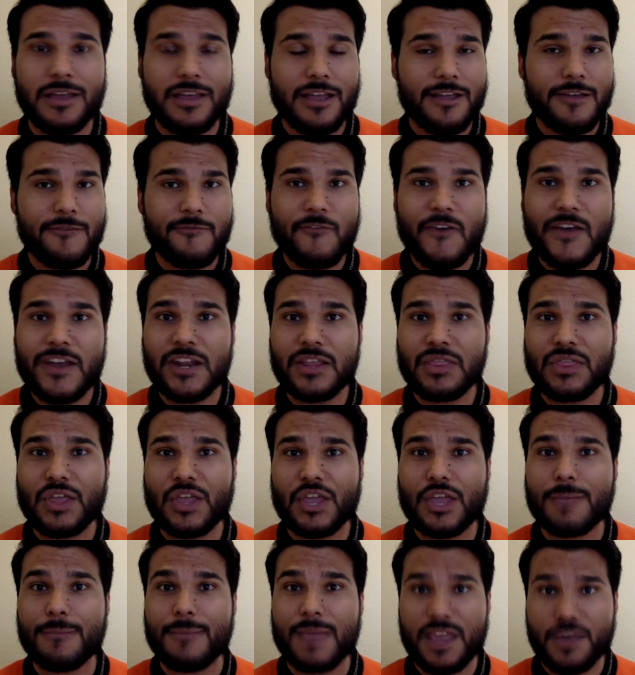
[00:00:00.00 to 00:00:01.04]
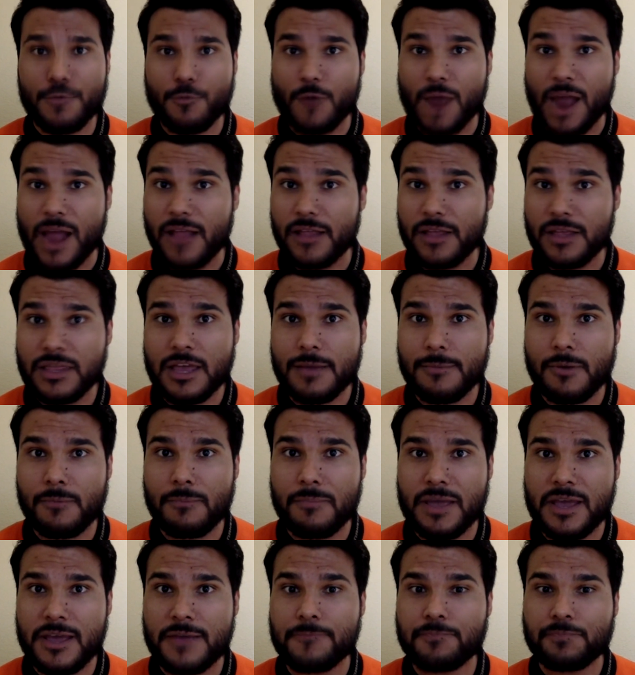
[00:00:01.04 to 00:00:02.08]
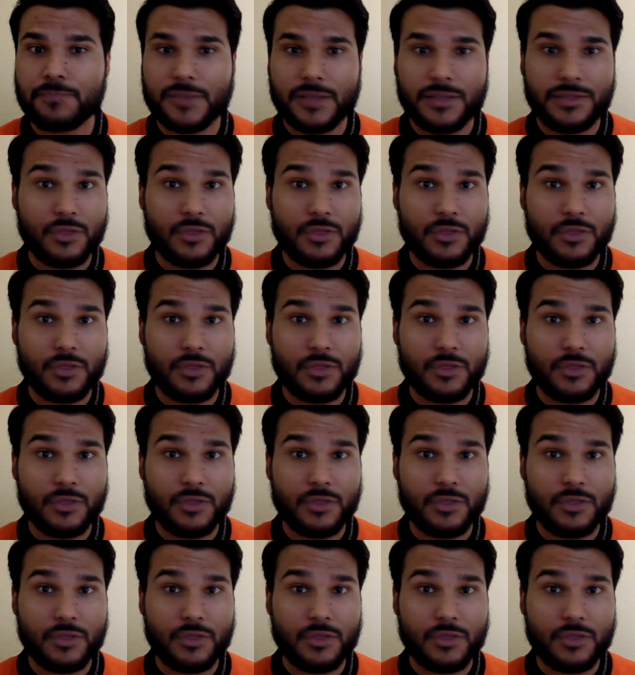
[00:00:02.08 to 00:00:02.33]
If anything, it may rally them a bit.